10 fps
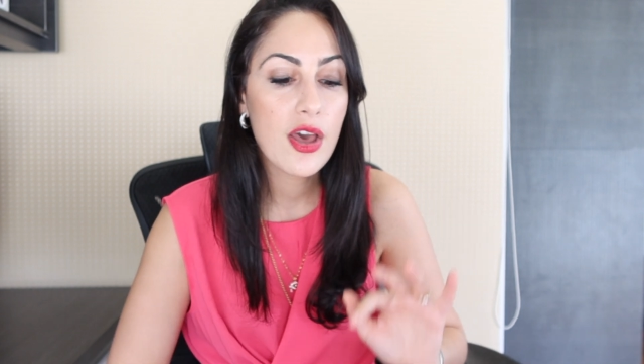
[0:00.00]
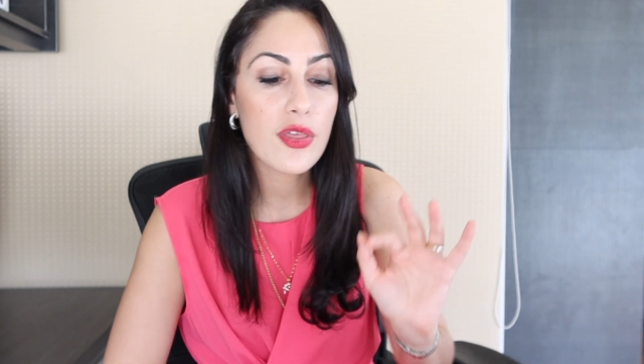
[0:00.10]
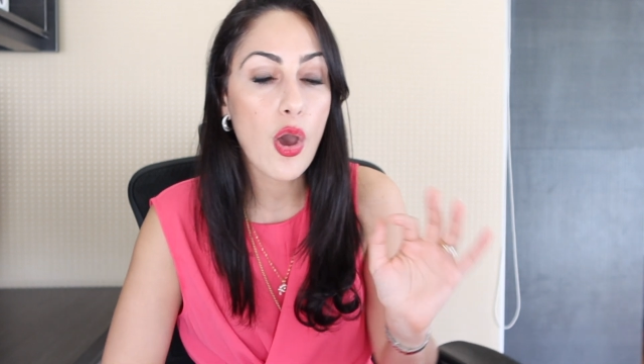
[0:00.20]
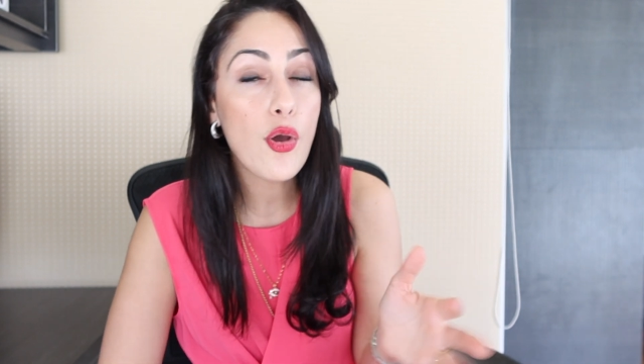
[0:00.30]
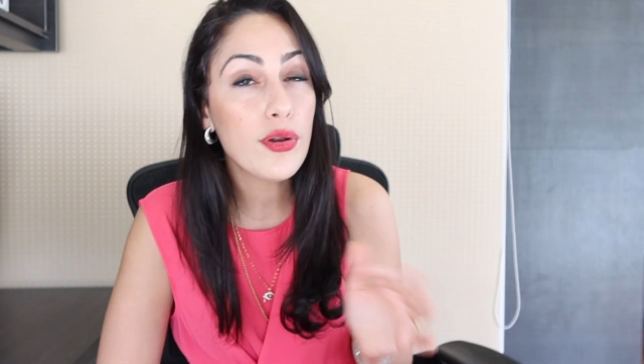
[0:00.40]

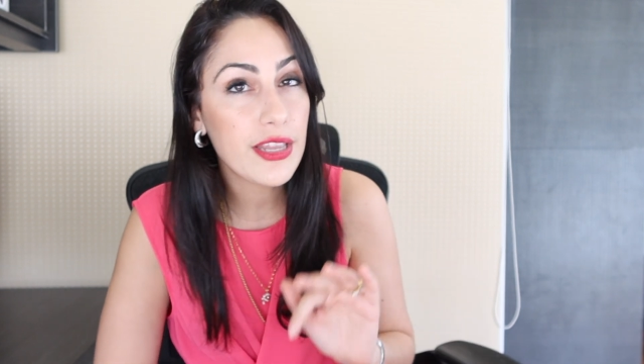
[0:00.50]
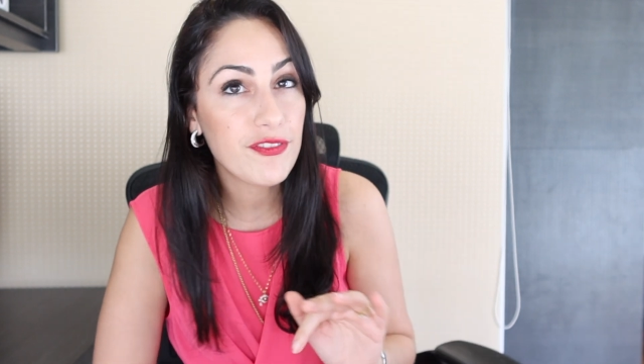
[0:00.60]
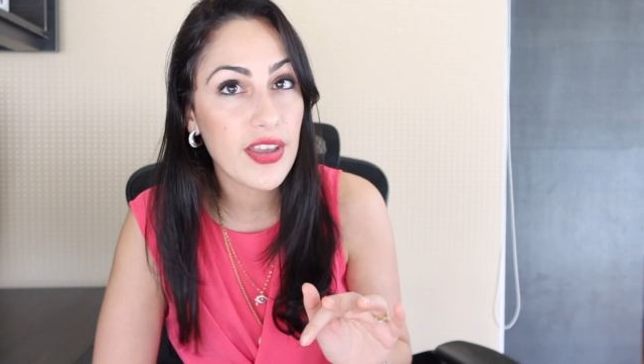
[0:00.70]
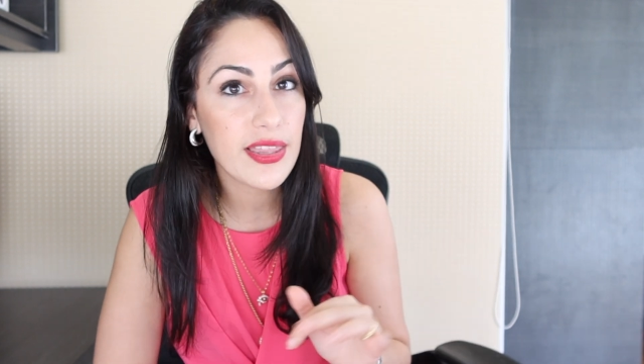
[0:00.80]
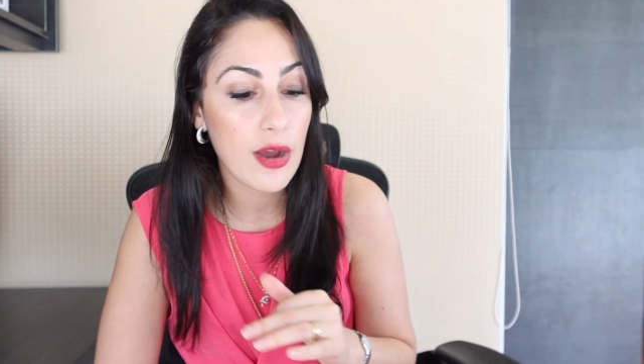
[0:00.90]
The only
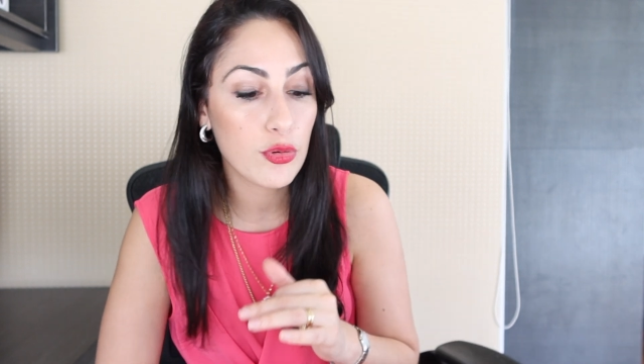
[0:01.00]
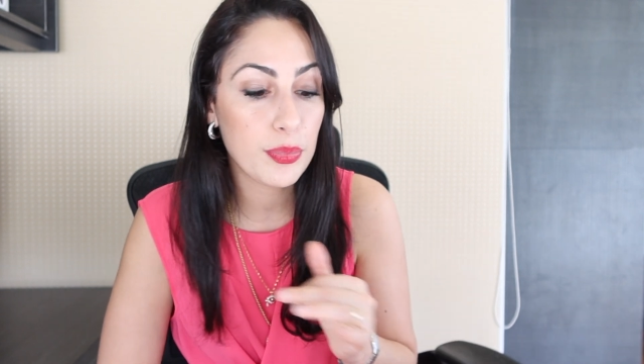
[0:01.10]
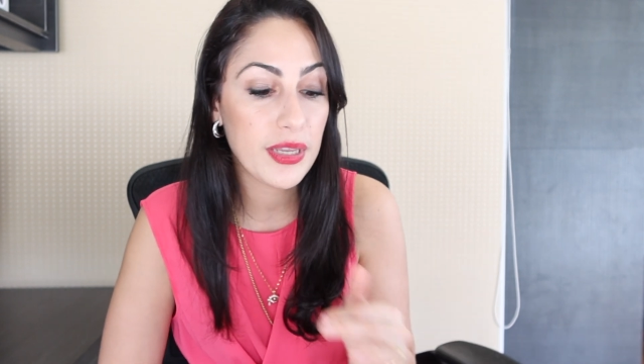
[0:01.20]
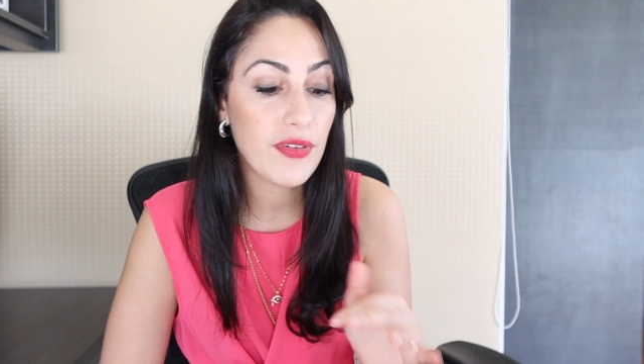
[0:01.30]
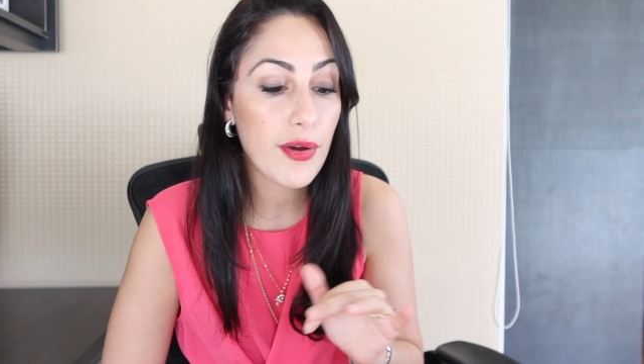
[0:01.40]
thing that would
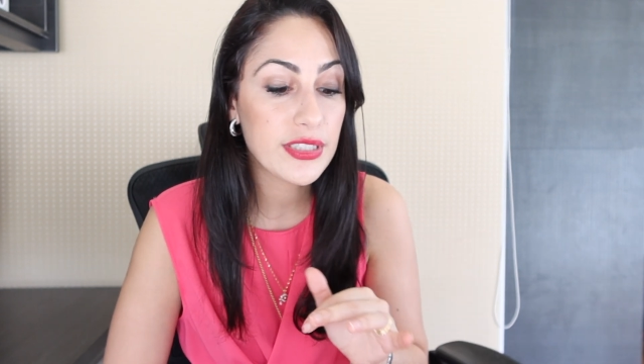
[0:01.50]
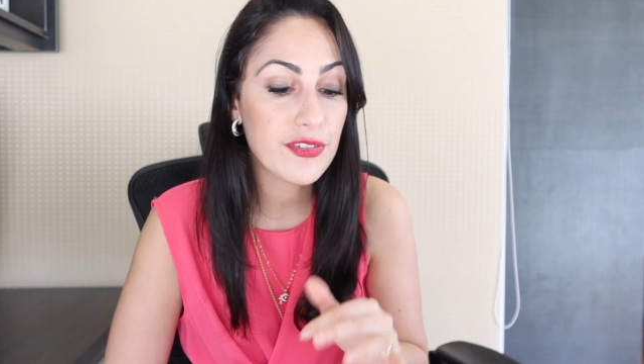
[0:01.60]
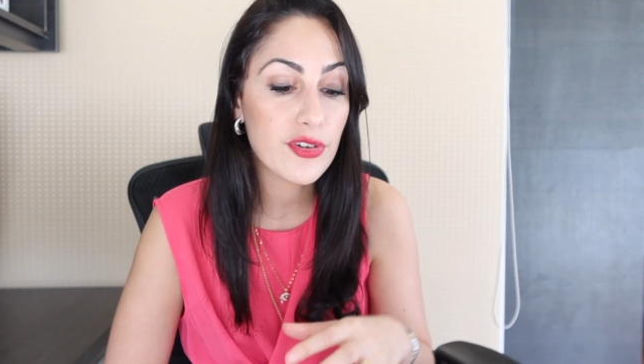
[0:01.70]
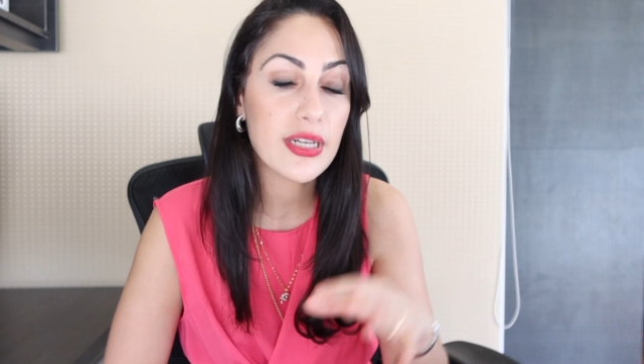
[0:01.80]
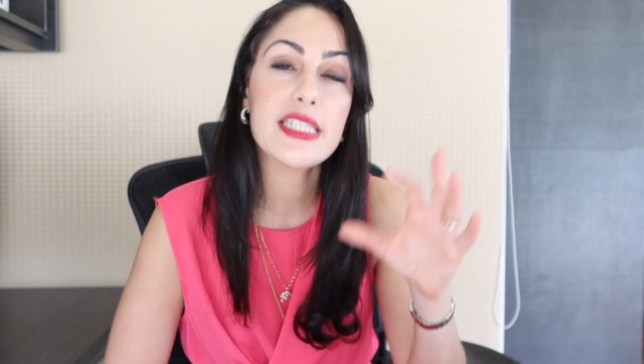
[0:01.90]
be very
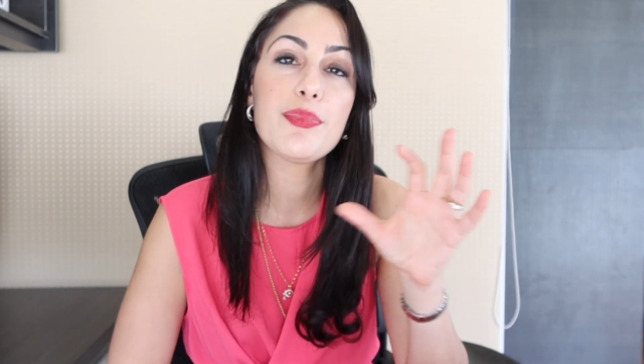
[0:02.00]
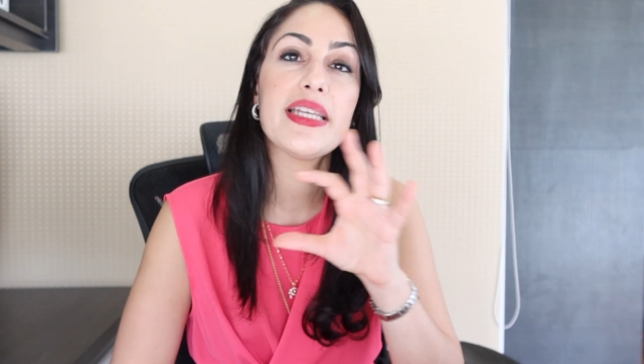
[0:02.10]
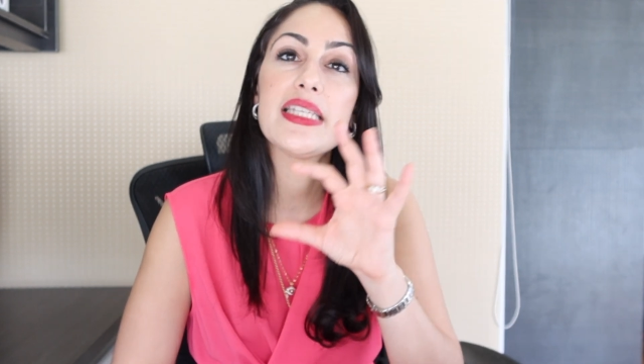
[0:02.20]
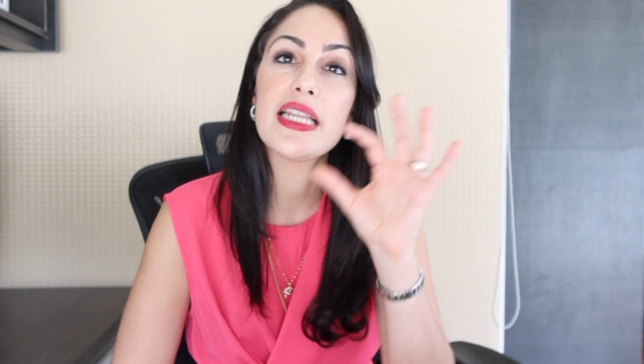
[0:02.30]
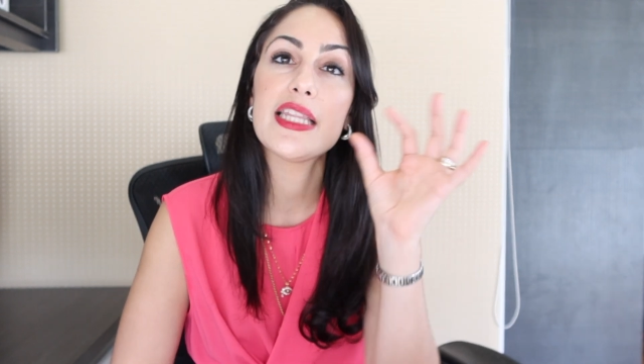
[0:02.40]
different is
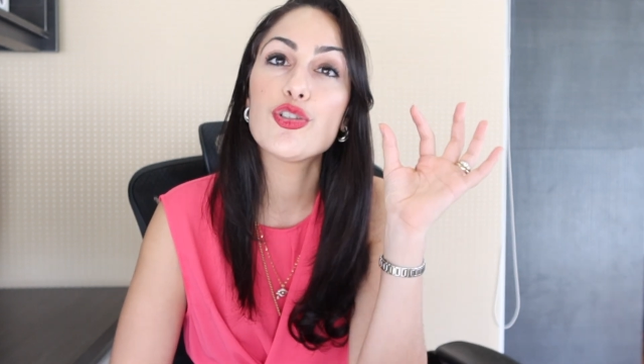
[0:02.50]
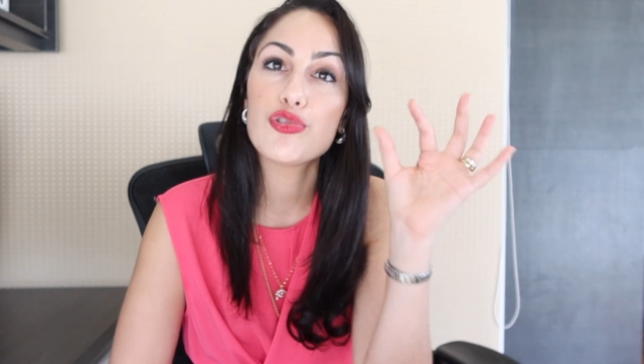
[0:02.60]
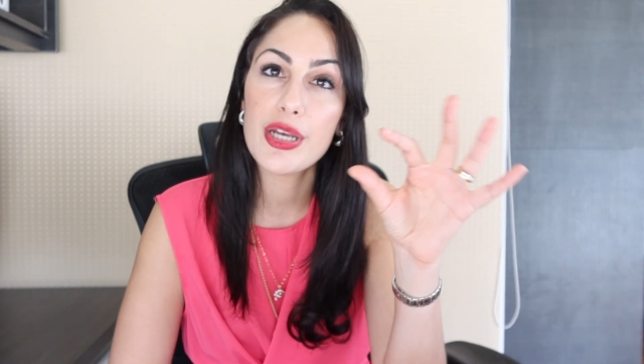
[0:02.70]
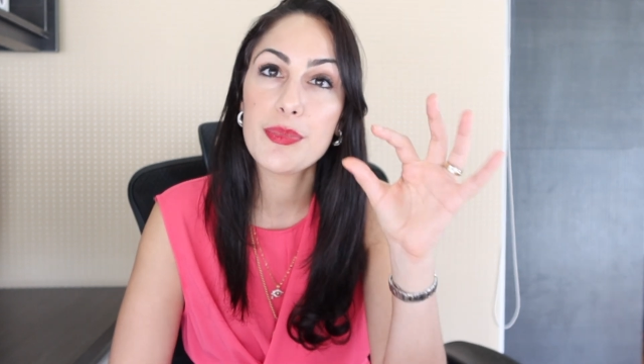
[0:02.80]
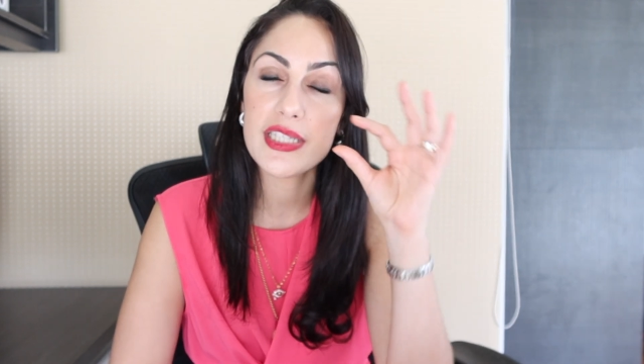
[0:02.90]
basically the
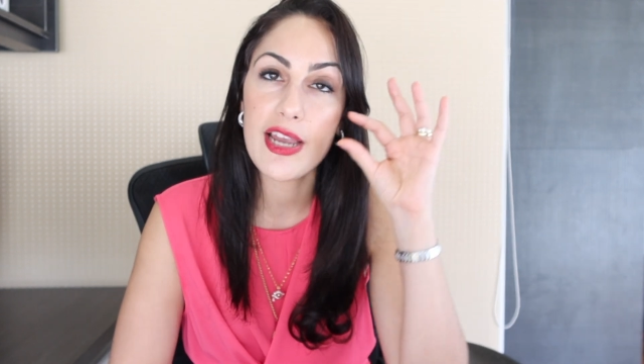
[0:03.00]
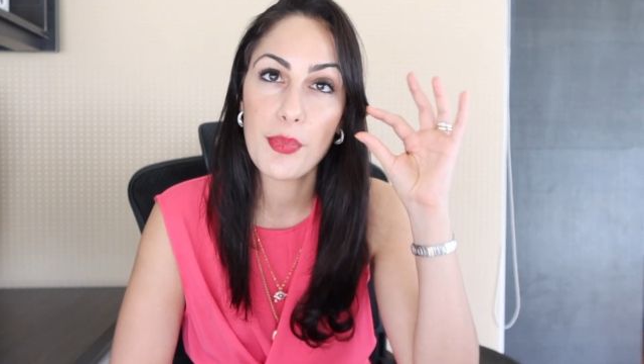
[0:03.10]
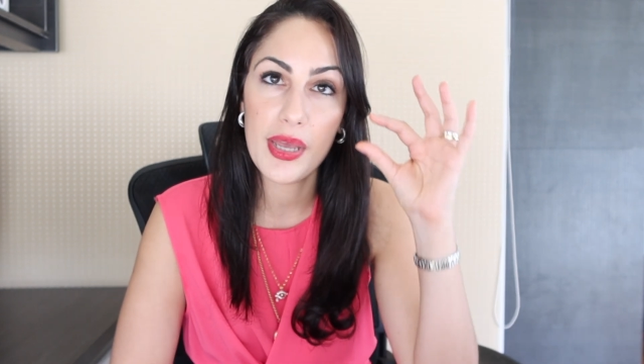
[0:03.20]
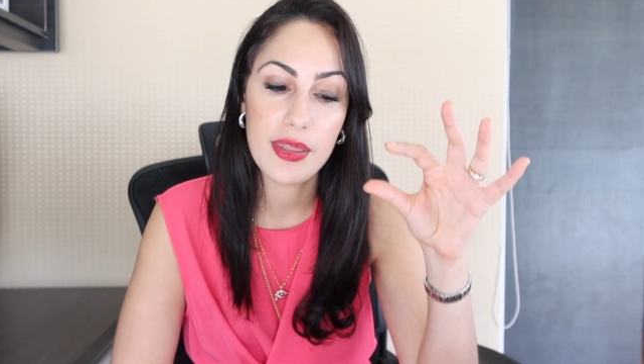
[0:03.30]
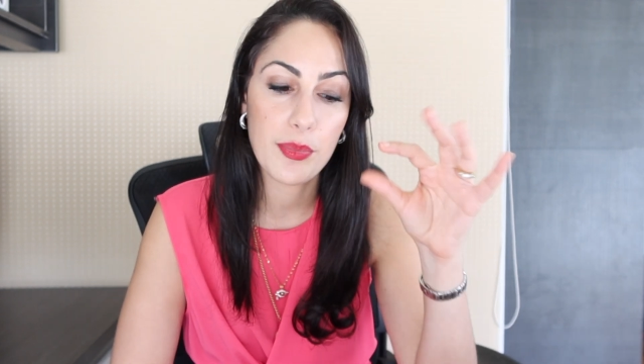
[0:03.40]
treatment
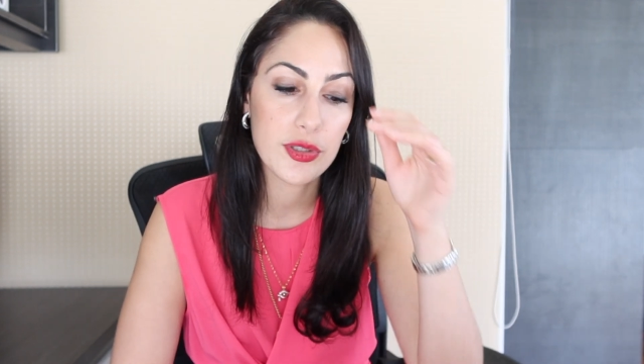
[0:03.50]
serum in the